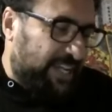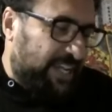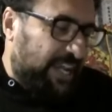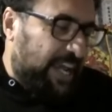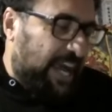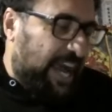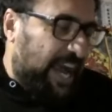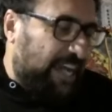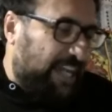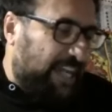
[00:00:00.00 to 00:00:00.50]

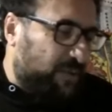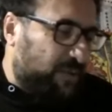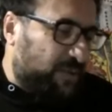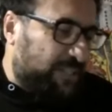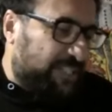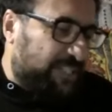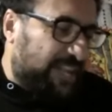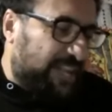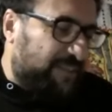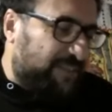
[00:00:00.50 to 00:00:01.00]
Aki
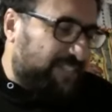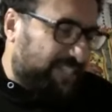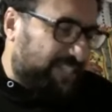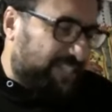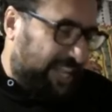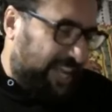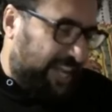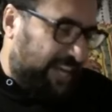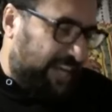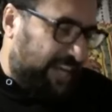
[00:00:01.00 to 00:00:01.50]
was never
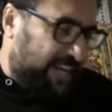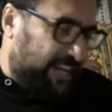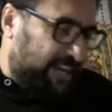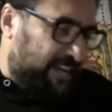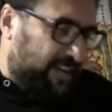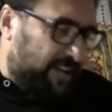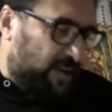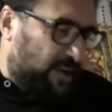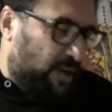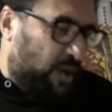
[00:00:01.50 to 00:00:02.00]
scared,
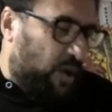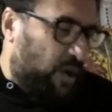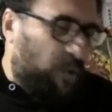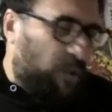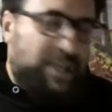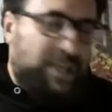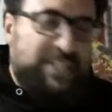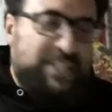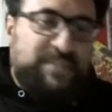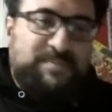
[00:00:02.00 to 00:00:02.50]

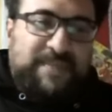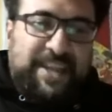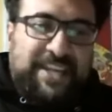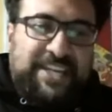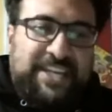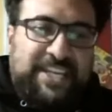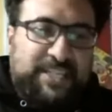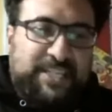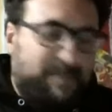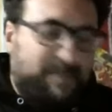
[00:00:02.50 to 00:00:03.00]
always
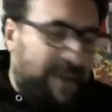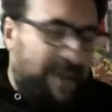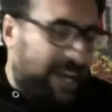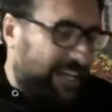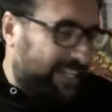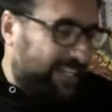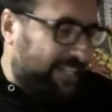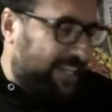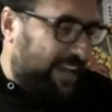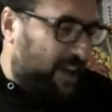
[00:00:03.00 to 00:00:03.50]
made his
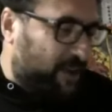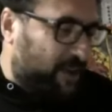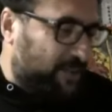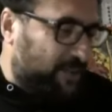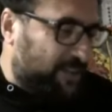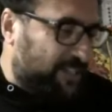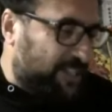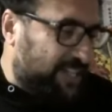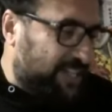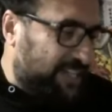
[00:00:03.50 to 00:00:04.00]
bite count.
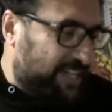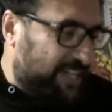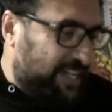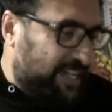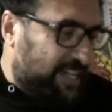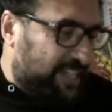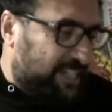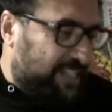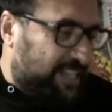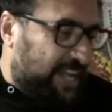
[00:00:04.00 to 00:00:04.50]

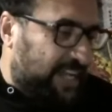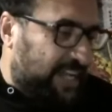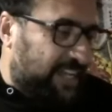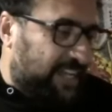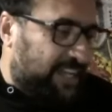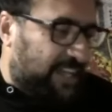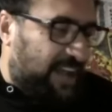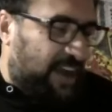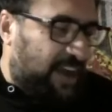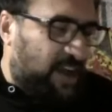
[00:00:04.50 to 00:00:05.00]
Snuck
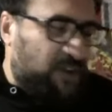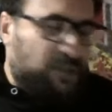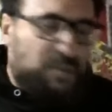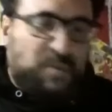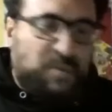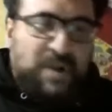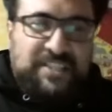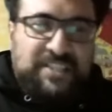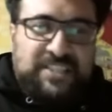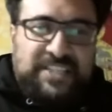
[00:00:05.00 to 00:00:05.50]
in the house
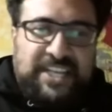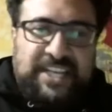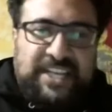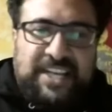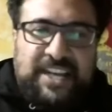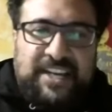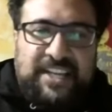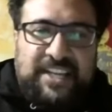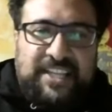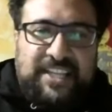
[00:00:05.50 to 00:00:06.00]
once, hid
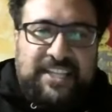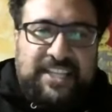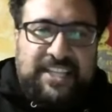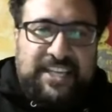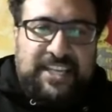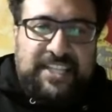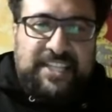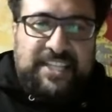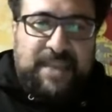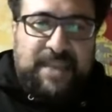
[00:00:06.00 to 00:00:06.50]
under the
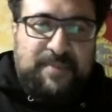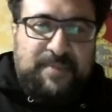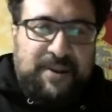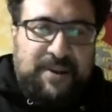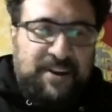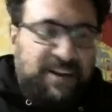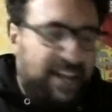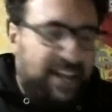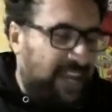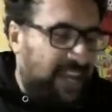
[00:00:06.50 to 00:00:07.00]
dinner
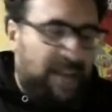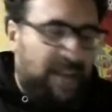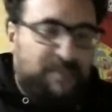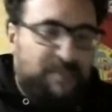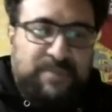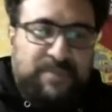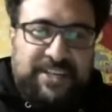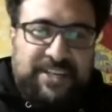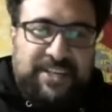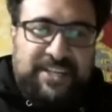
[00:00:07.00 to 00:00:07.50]
table,
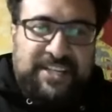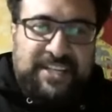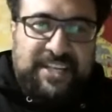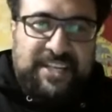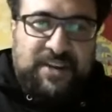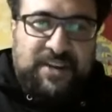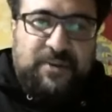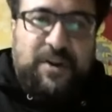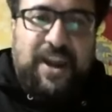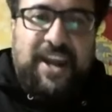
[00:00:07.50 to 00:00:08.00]
and bit
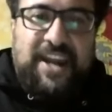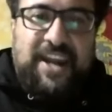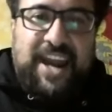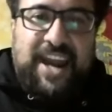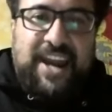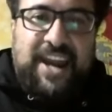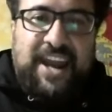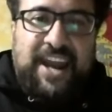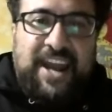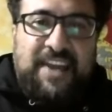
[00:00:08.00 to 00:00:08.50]
Grand
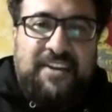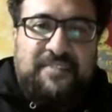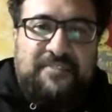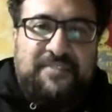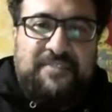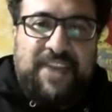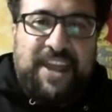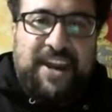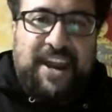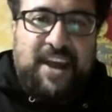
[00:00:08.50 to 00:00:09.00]
Nana
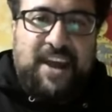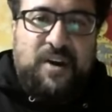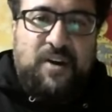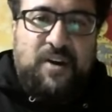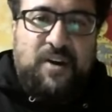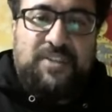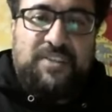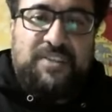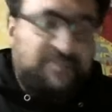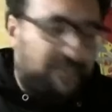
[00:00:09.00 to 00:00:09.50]
Vanna
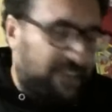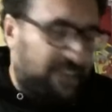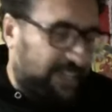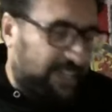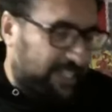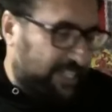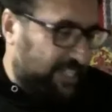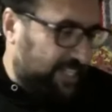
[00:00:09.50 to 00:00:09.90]
on the feet,